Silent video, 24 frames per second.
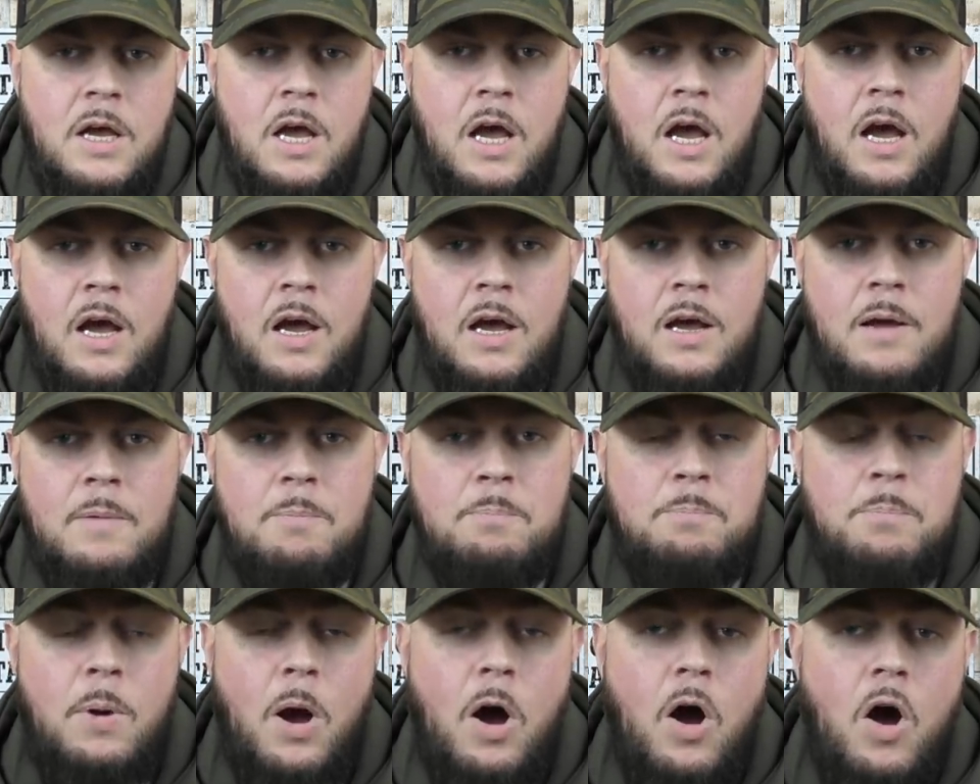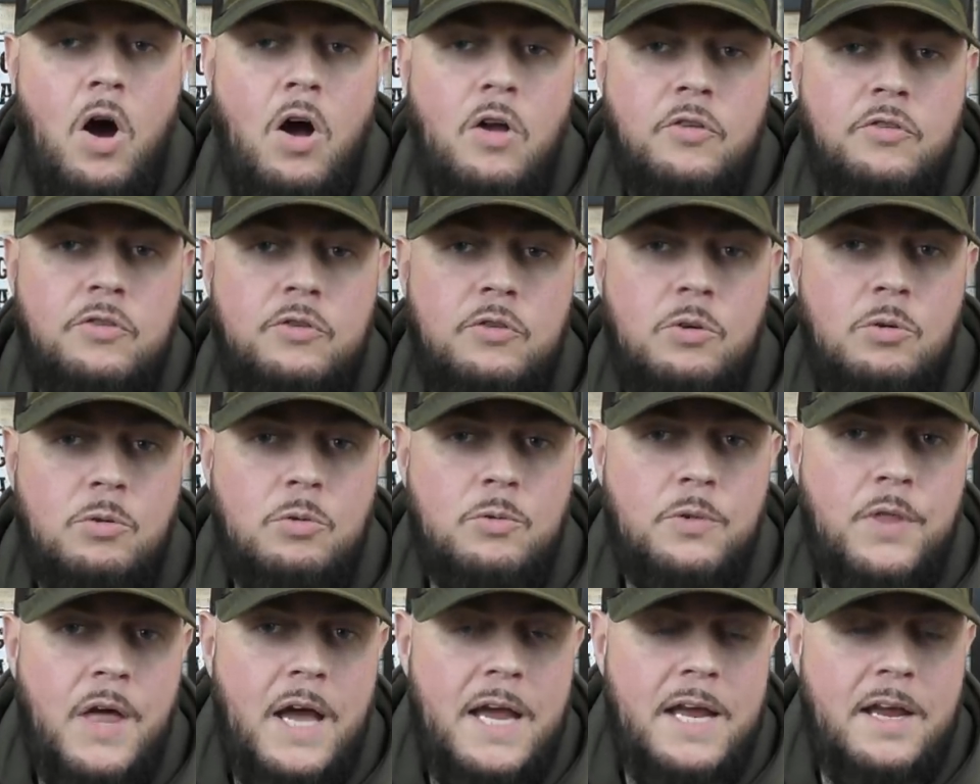But
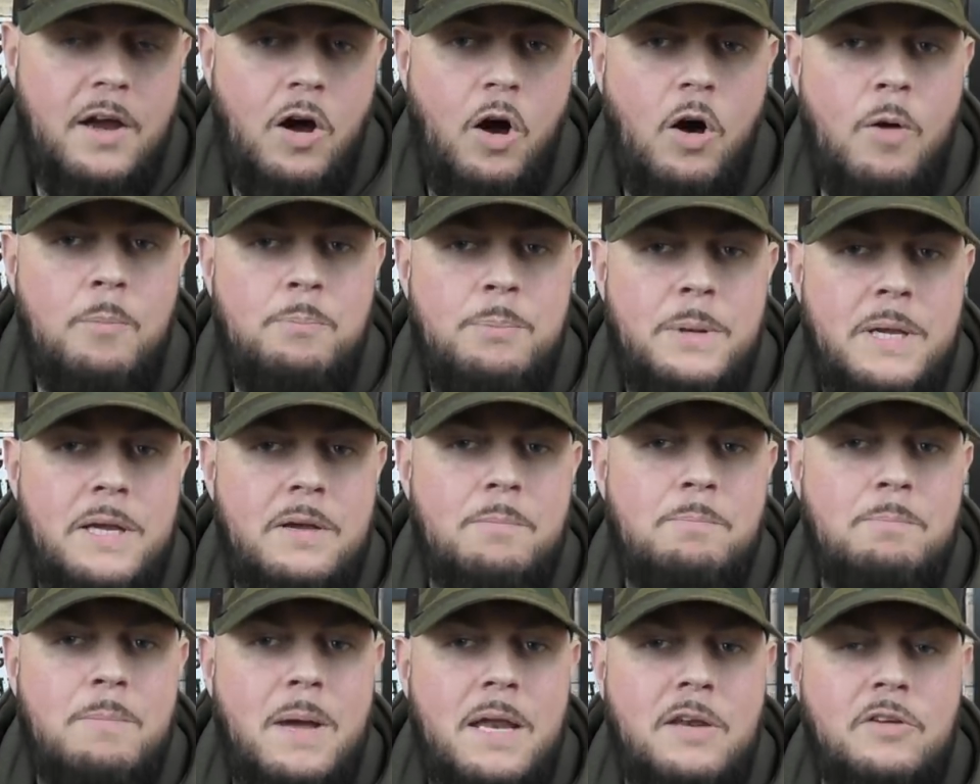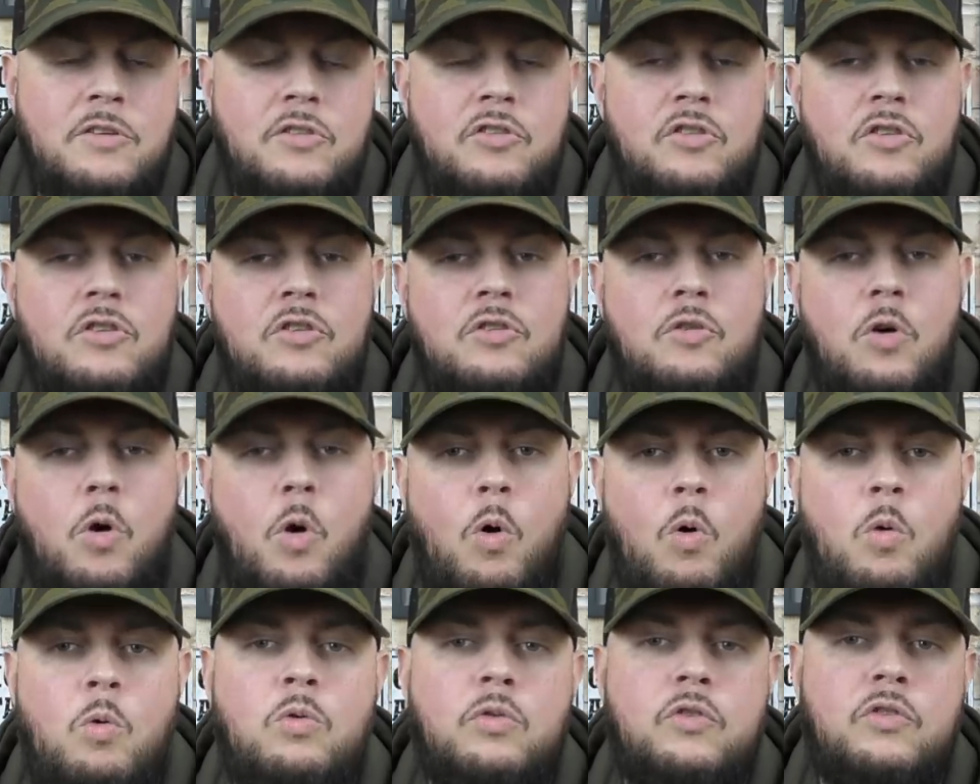Arsenal, they are being mentioned
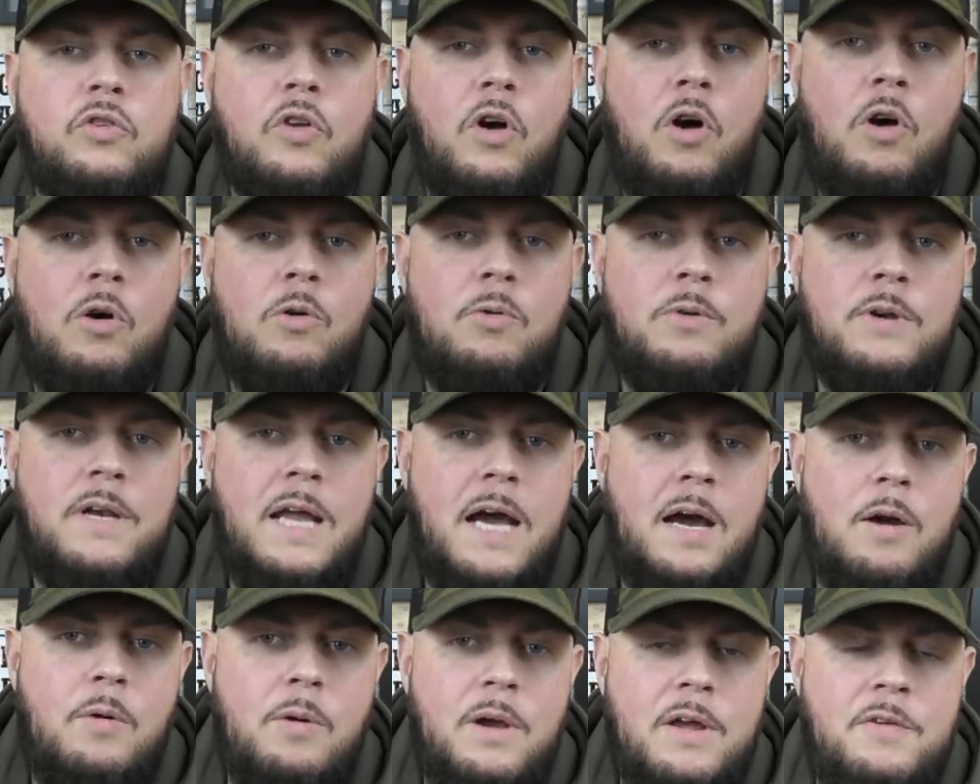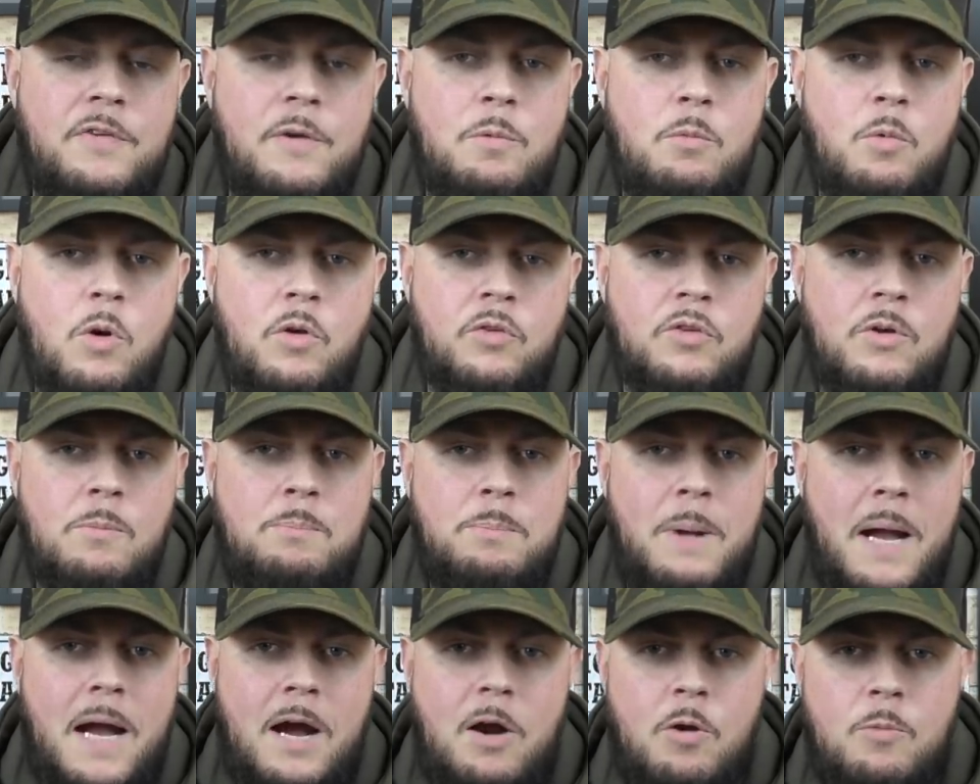also. Now, if it was a
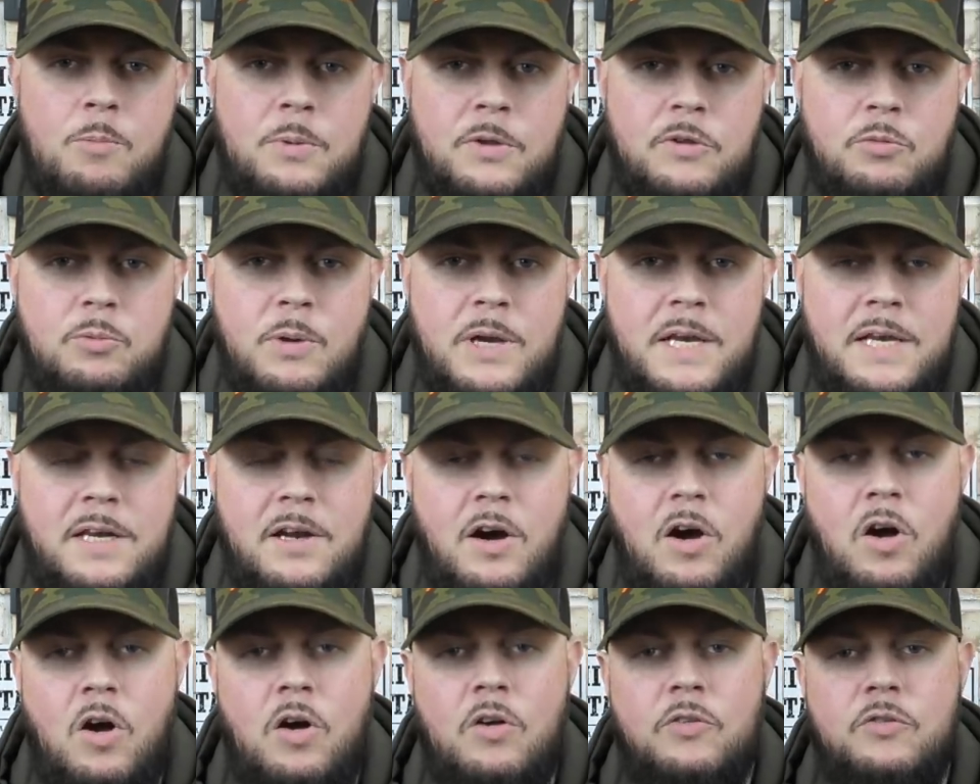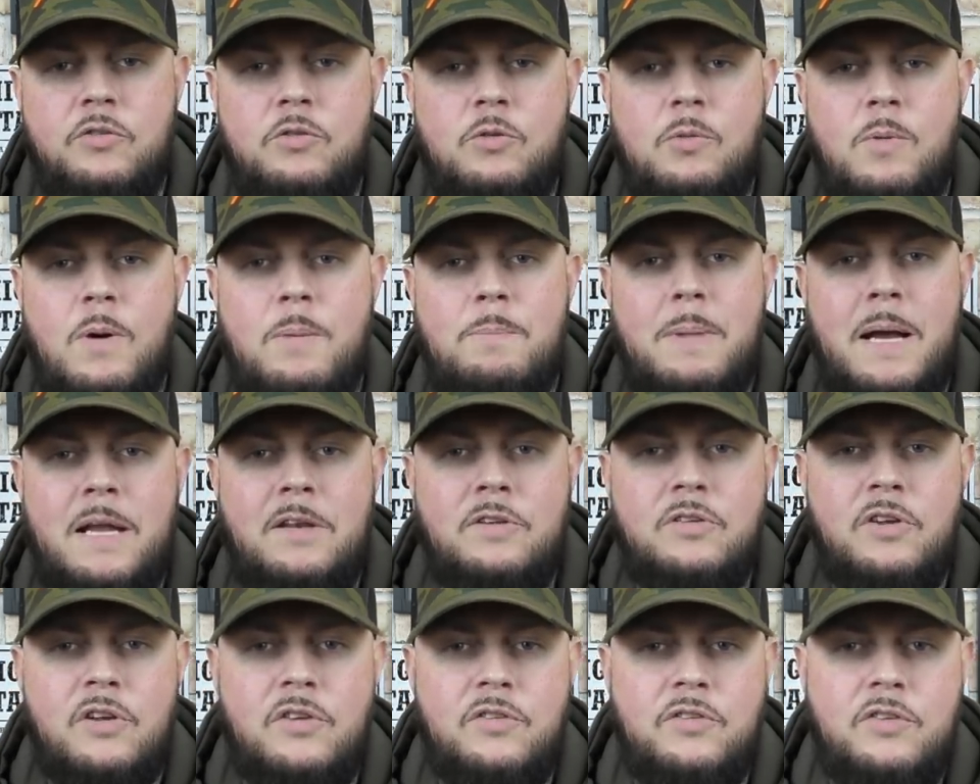battle between Arsenal and
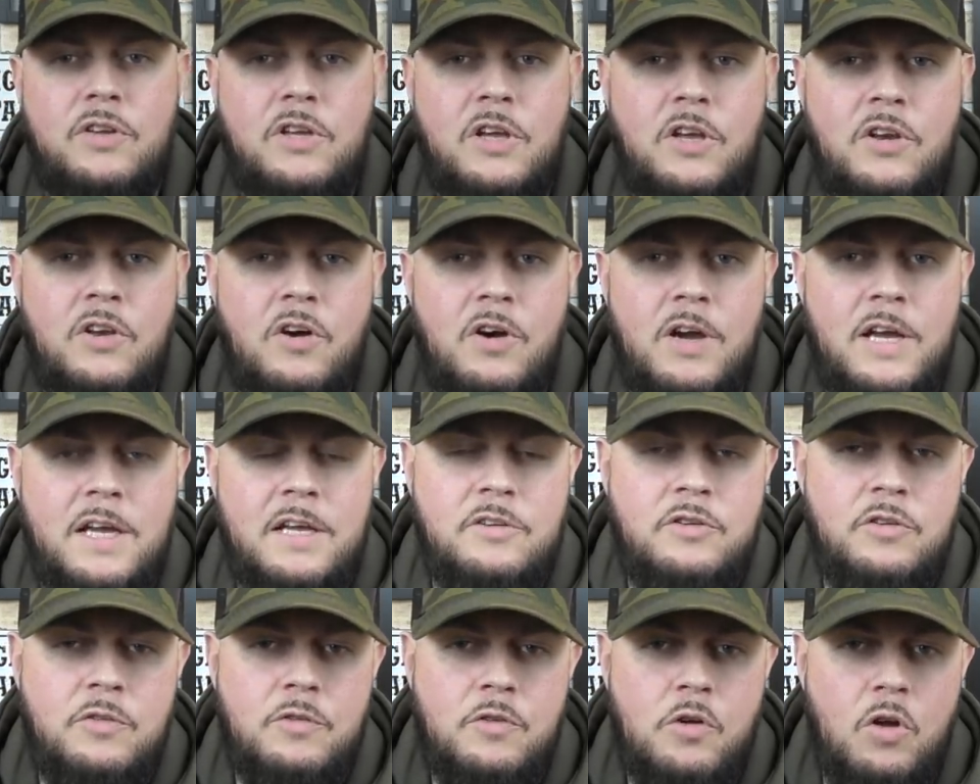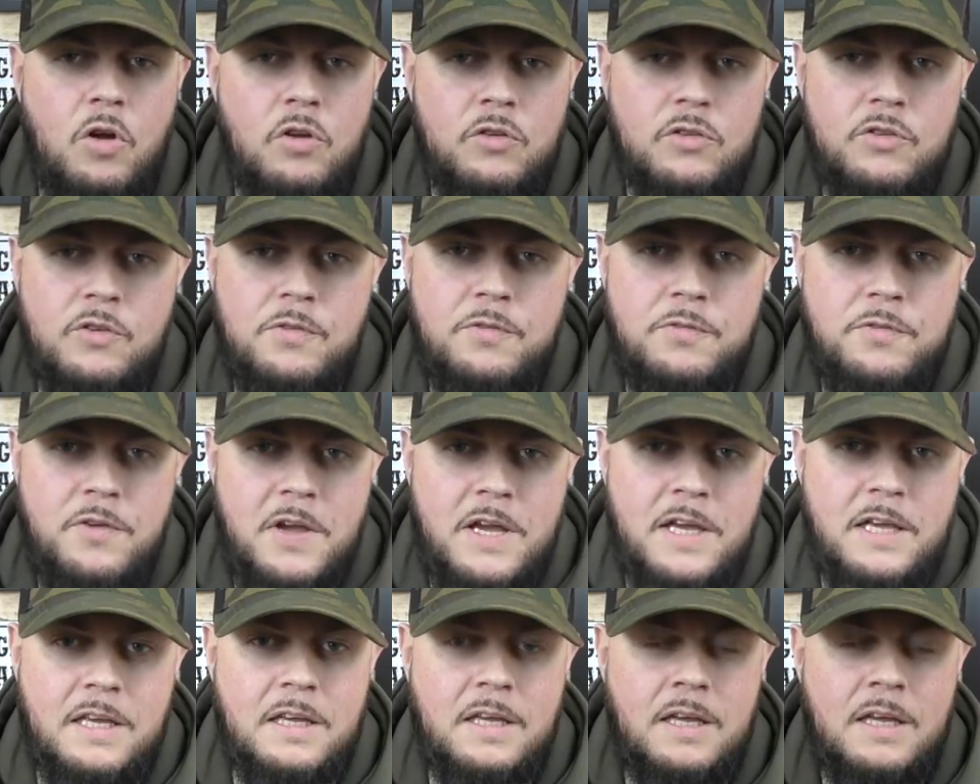Manchester United, you've got to
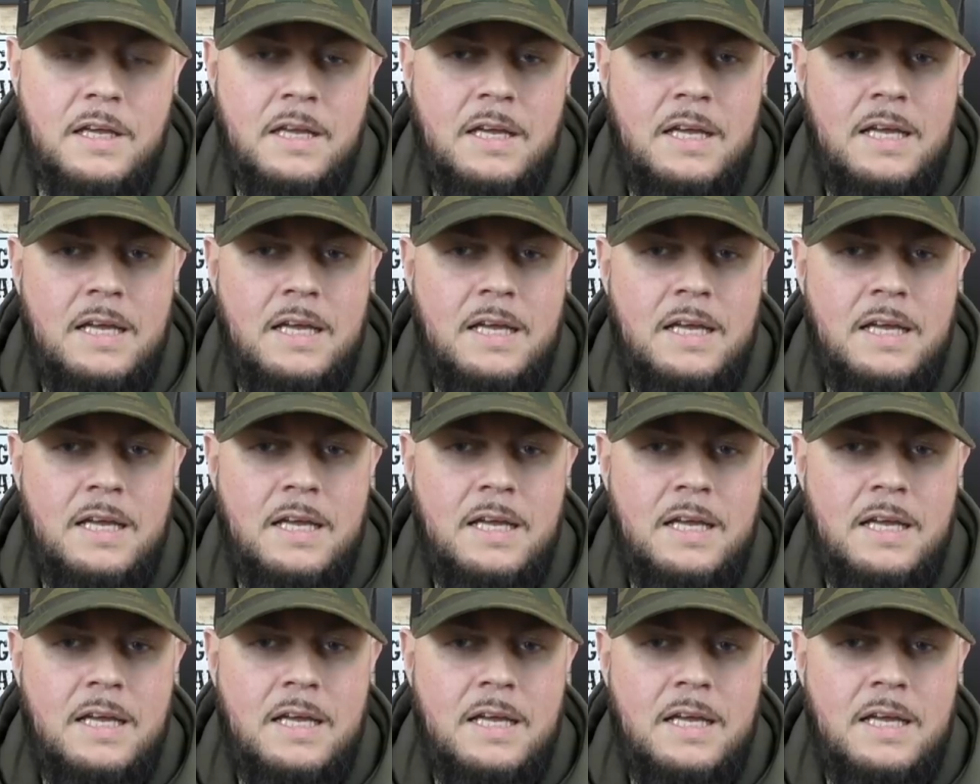think